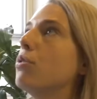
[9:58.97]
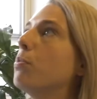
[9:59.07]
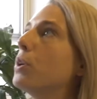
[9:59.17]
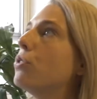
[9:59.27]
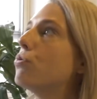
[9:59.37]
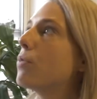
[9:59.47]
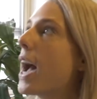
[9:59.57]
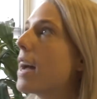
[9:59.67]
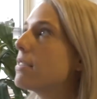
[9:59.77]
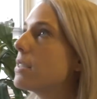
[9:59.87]
super
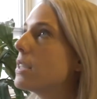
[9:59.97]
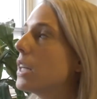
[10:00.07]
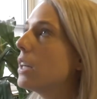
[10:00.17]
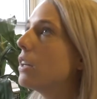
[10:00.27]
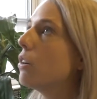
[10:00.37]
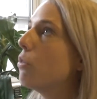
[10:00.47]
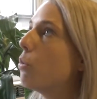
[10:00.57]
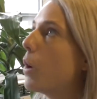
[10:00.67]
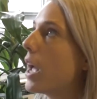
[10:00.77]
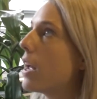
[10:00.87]
drastic
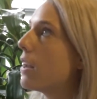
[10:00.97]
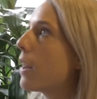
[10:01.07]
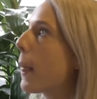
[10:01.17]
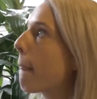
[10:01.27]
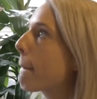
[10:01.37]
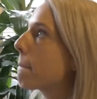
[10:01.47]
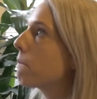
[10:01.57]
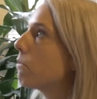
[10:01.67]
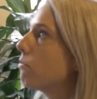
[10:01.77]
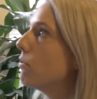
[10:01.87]
when,
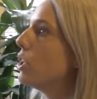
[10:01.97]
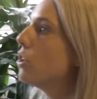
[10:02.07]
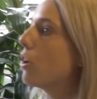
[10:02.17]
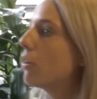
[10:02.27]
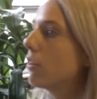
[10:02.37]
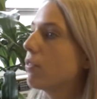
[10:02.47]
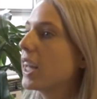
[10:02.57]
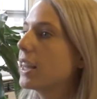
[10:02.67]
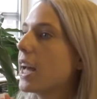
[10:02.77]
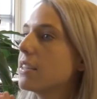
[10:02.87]
you know, if
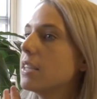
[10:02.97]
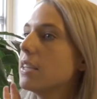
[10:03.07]
like that's